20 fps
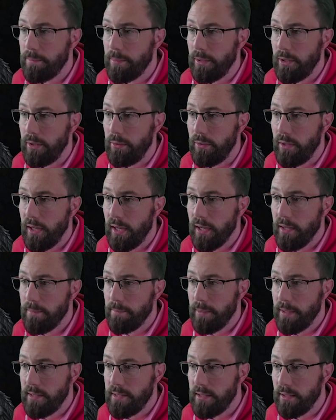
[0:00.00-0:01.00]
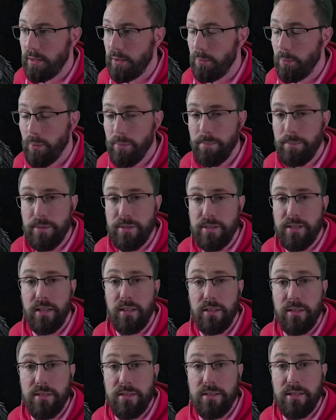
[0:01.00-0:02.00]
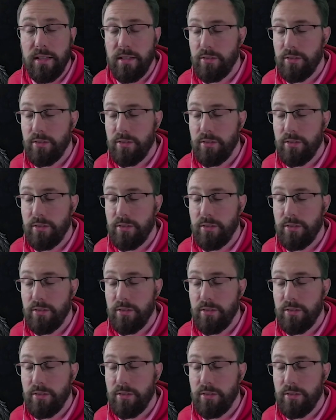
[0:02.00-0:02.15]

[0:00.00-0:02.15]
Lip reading: You get basically 1%